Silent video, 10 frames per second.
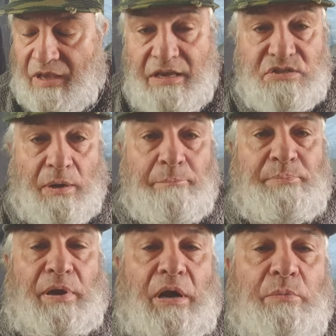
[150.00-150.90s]
It's on
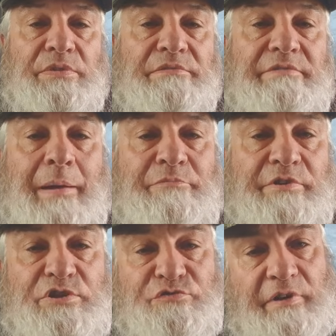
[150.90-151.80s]
par with the Rab
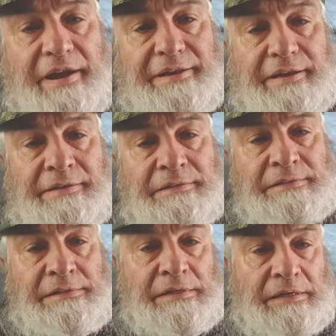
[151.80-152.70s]
Ridge Raider,
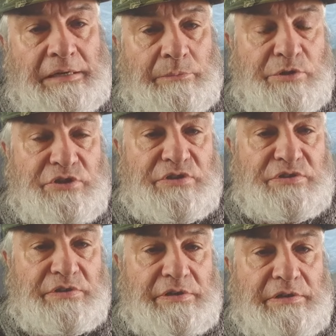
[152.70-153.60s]
which
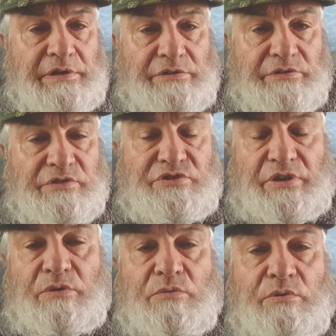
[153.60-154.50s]
is another
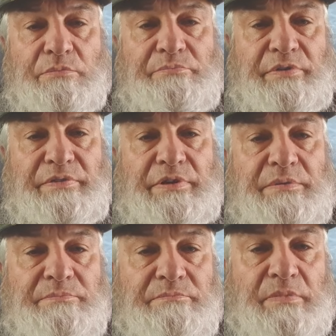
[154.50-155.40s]
single hoop bivy,